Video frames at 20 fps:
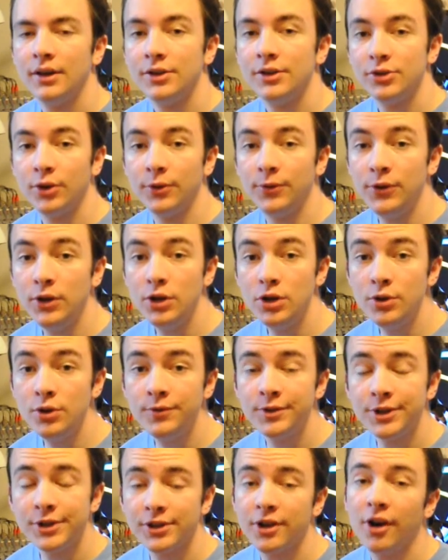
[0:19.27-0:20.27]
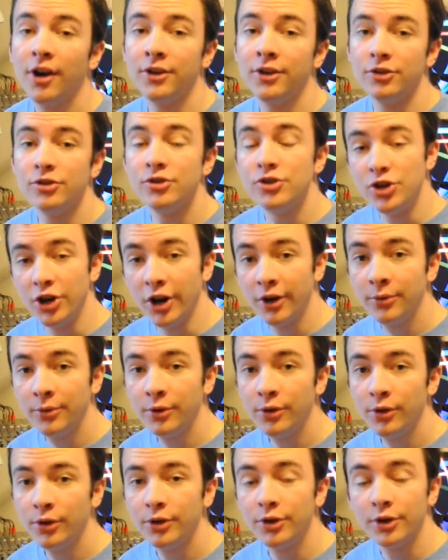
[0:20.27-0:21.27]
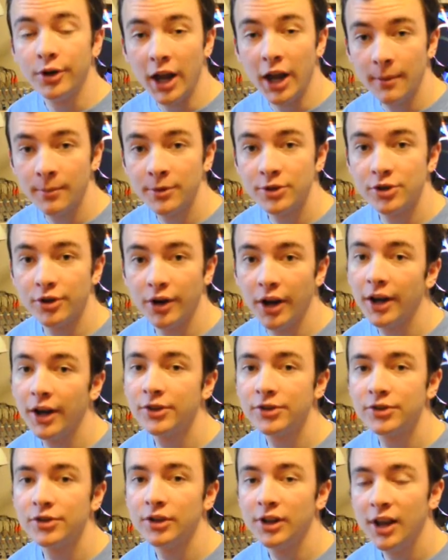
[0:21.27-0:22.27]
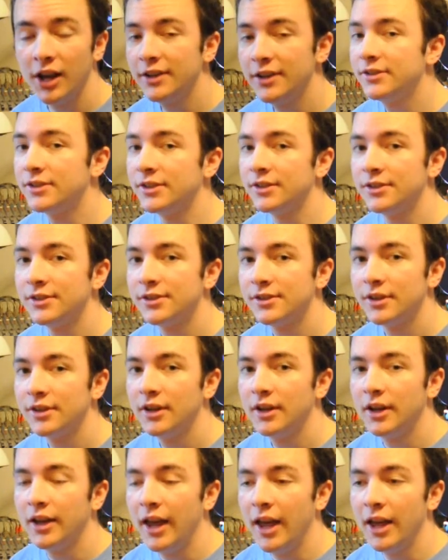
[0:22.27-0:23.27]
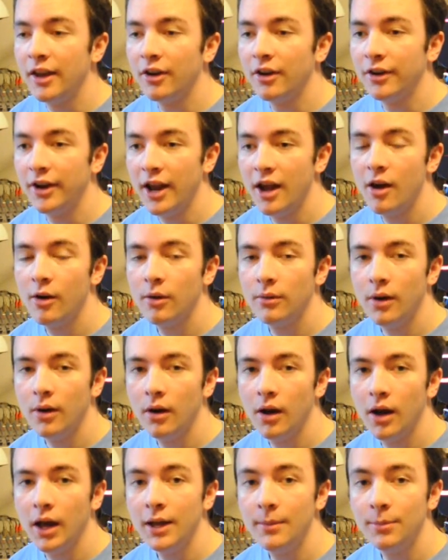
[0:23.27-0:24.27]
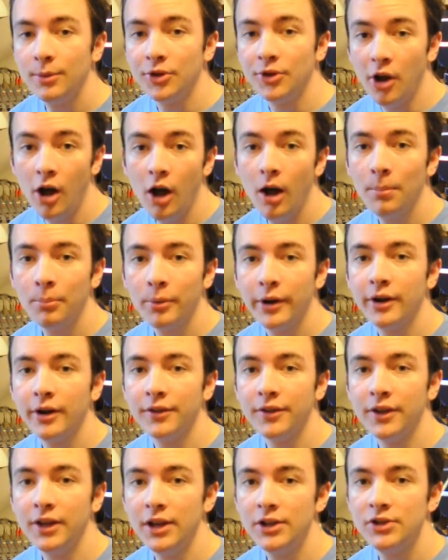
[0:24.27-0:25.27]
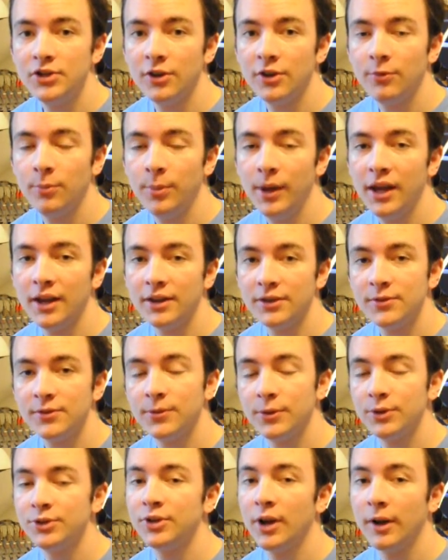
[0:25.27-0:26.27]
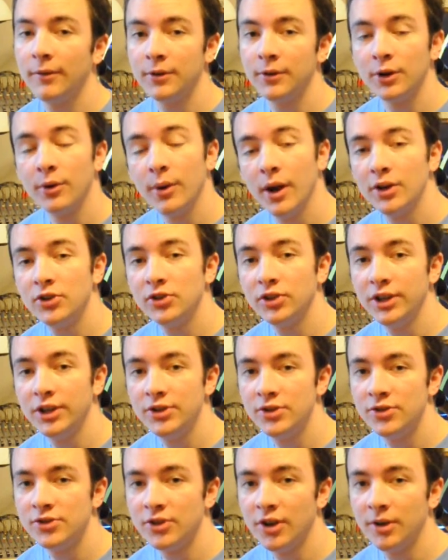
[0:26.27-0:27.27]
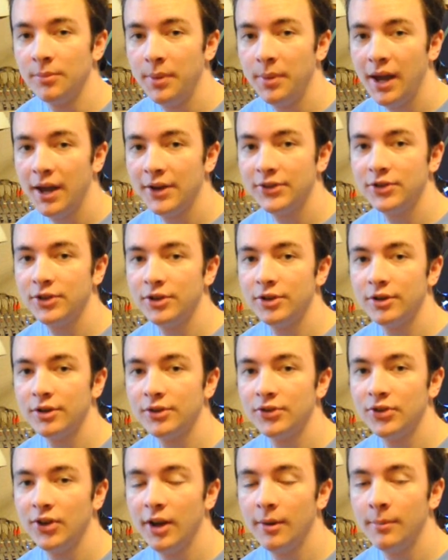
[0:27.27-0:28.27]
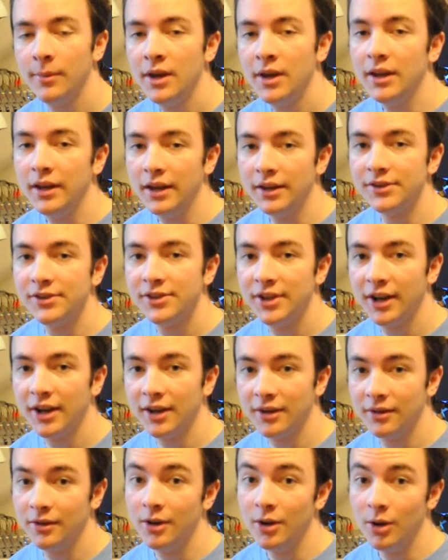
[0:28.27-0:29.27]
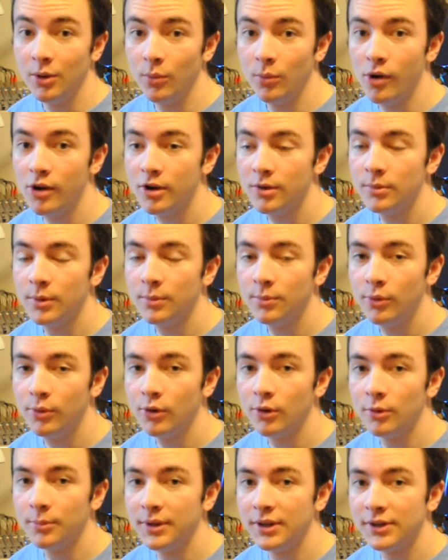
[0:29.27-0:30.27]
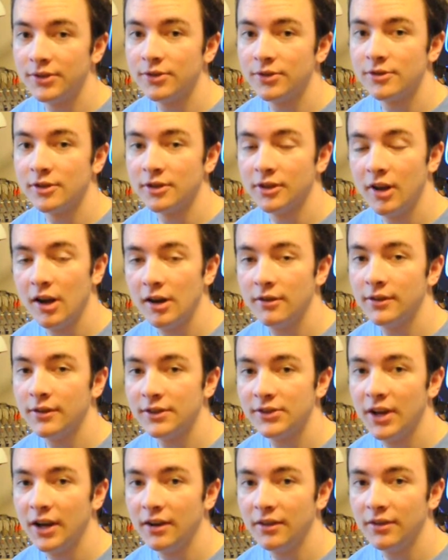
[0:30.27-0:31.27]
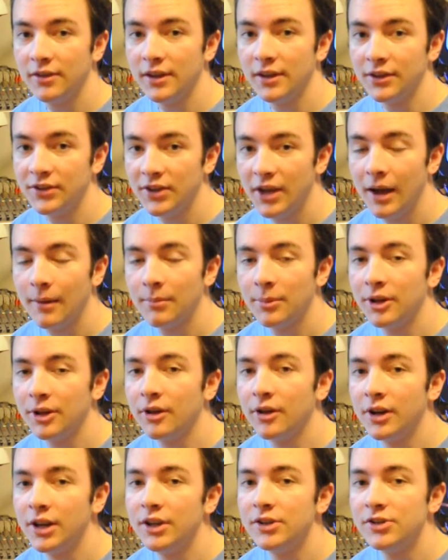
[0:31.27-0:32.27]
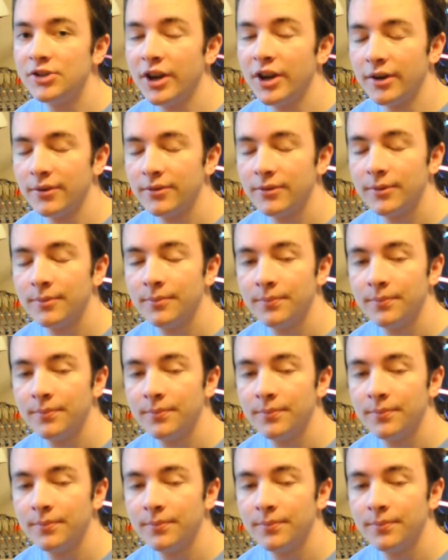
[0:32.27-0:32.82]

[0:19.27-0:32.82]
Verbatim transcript: So if you've just gotten your general or your amateur extra license, and are now uh, able to operate on the HF bands, first off, congratulations on passing your exam, and second, welcome aboard because there's a lot of exciting things happening on HF.